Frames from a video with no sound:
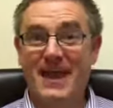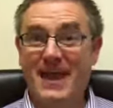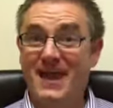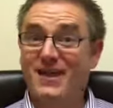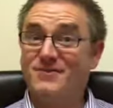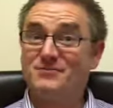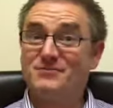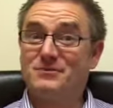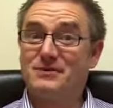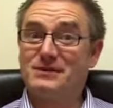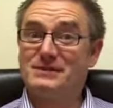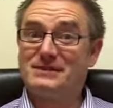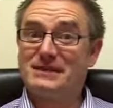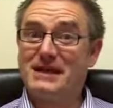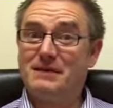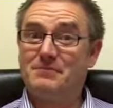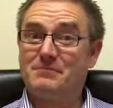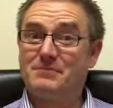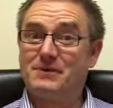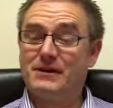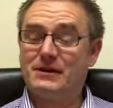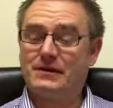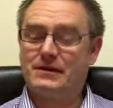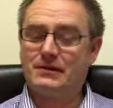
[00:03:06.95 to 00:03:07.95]
Everybody's
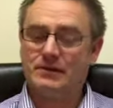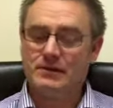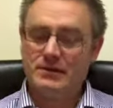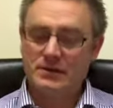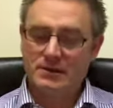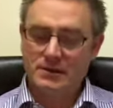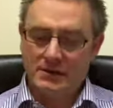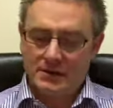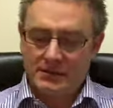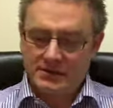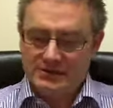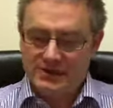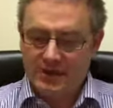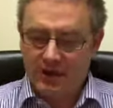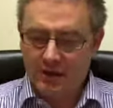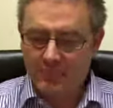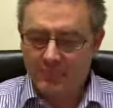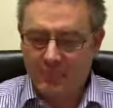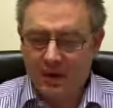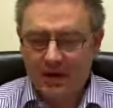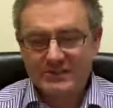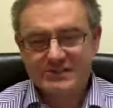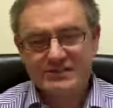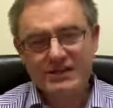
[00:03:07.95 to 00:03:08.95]
happy. So
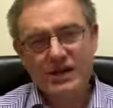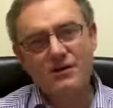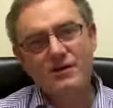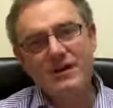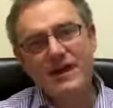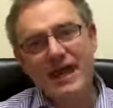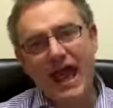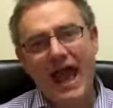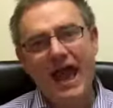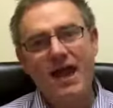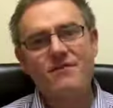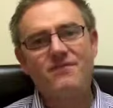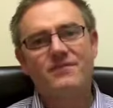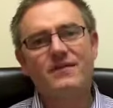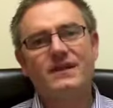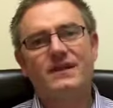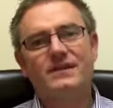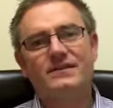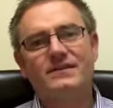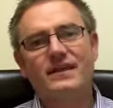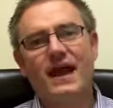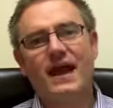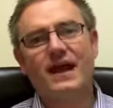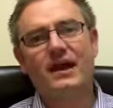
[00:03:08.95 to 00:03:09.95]
by Tony
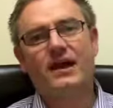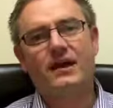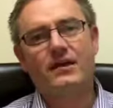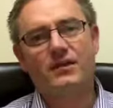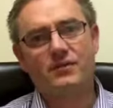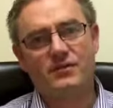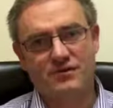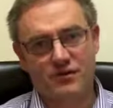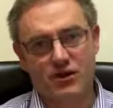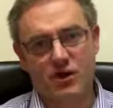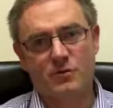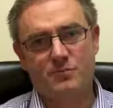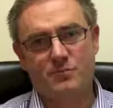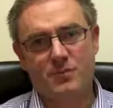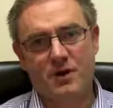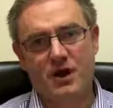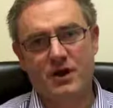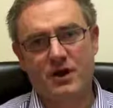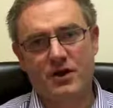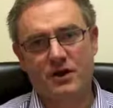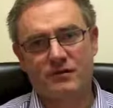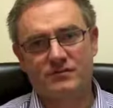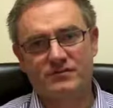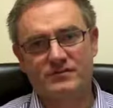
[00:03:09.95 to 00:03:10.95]
having that kind of third
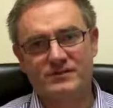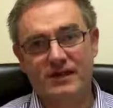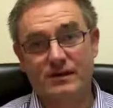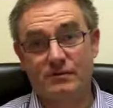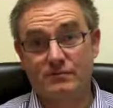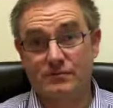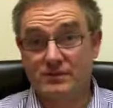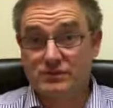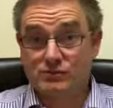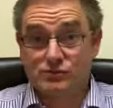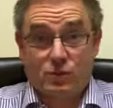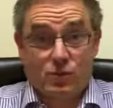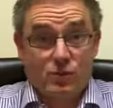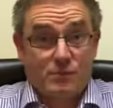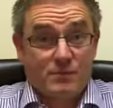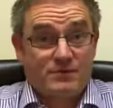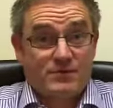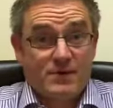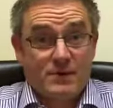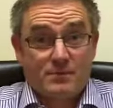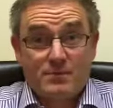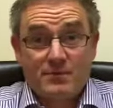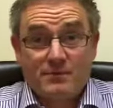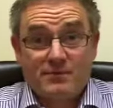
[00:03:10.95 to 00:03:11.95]
party offset, this is what
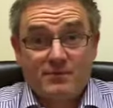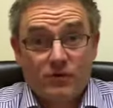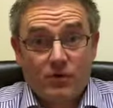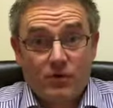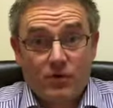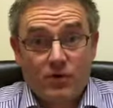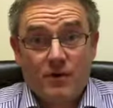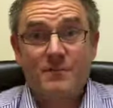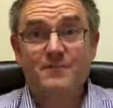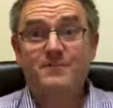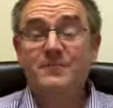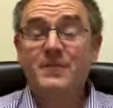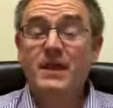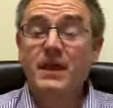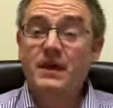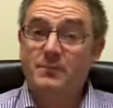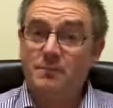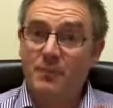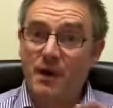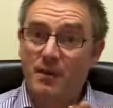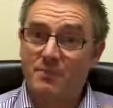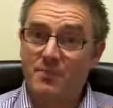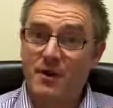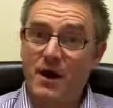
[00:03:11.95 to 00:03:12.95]
we've done before.
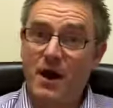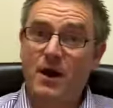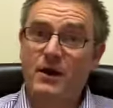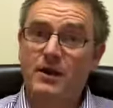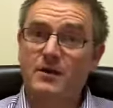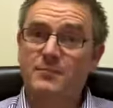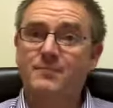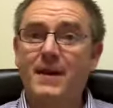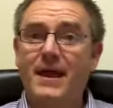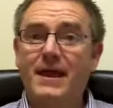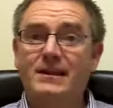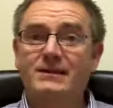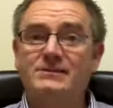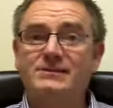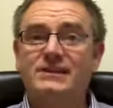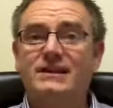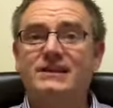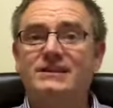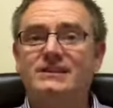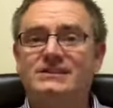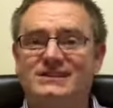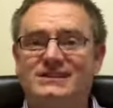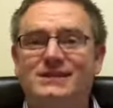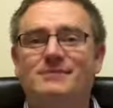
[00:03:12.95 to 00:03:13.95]
My partner Ben has
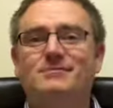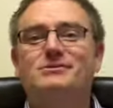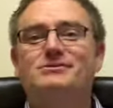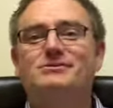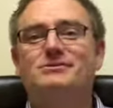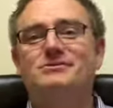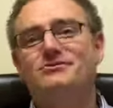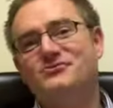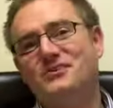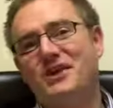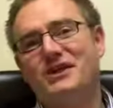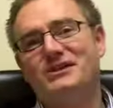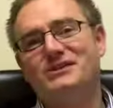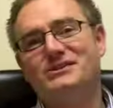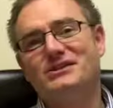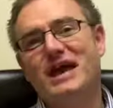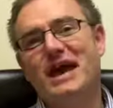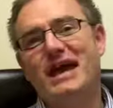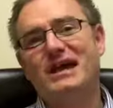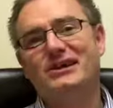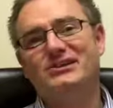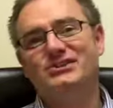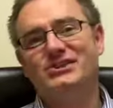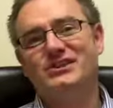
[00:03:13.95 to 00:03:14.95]
done a similar sort of
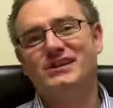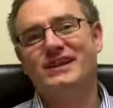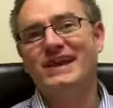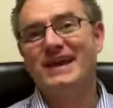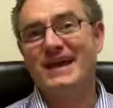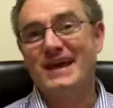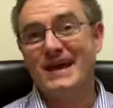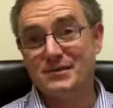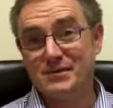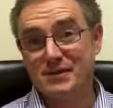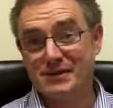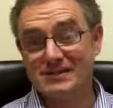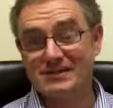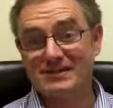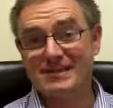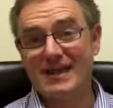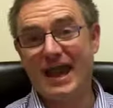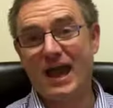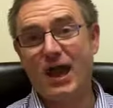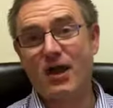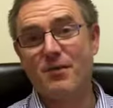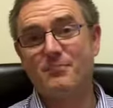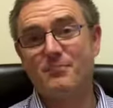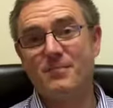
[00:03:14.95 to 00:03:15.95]
transaction. This is
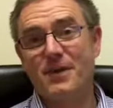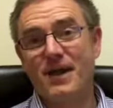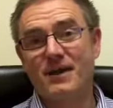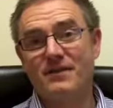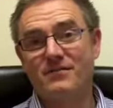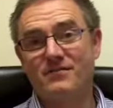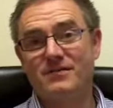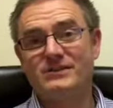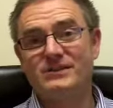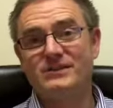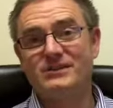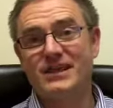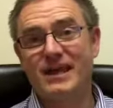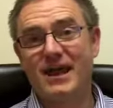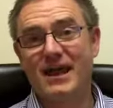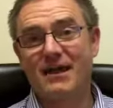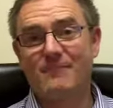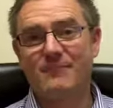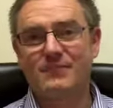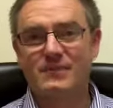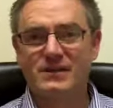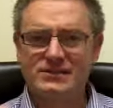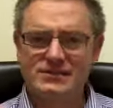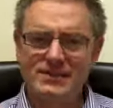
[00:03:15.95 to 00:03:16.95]
how it benefited
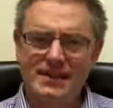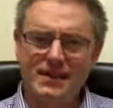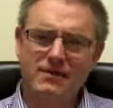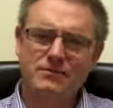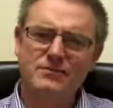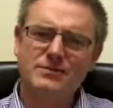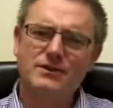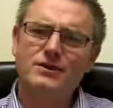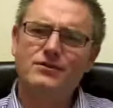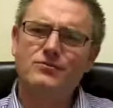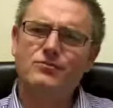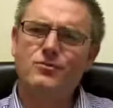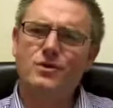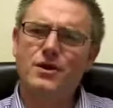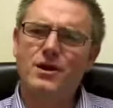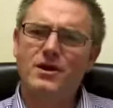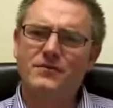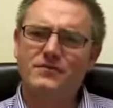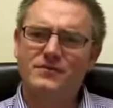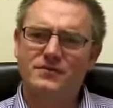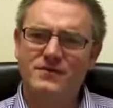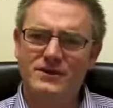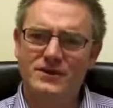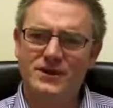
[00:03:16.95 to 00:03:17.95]
them. This is how I think it would
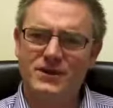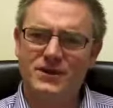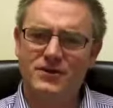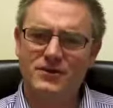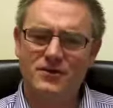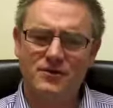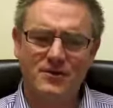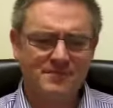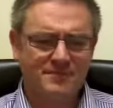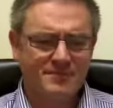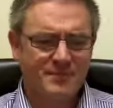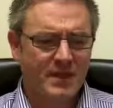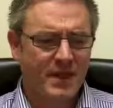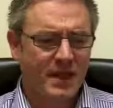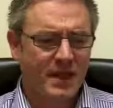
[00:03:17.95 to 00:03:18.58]
work for you.